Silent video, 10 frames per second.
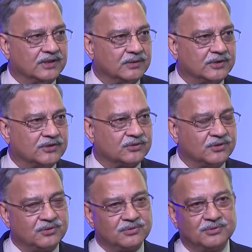which is
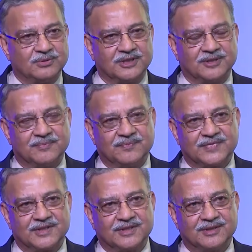going to
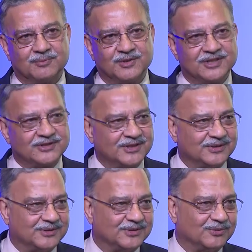replace,
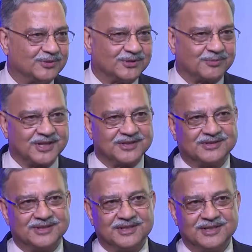and you'll be
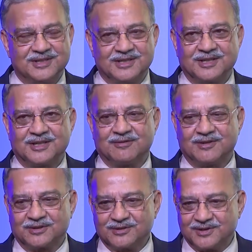surprised, the Indian Telegraph
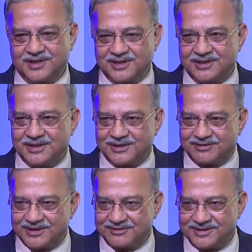Act of
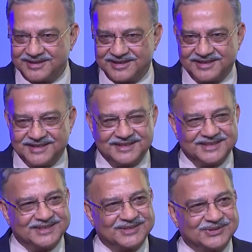1885.
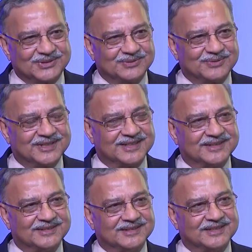So
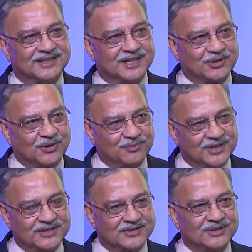the telecom
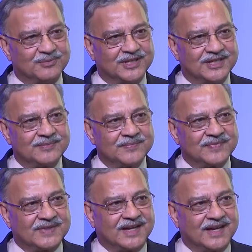bill is in the making.
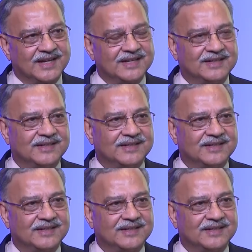And